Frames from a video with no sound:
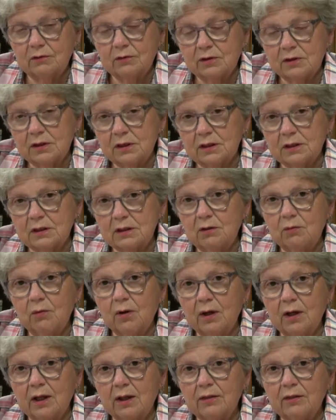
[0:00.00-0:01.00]

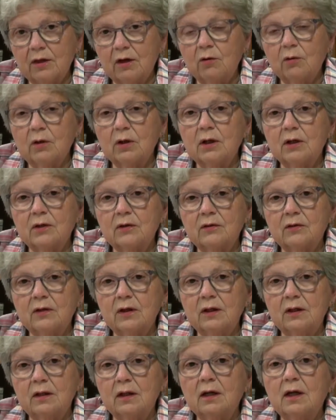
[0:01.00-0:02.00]
61, I think we're going to
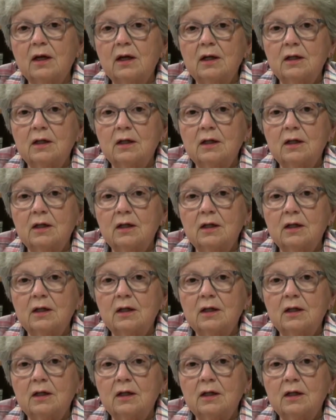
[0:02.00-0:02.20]
see that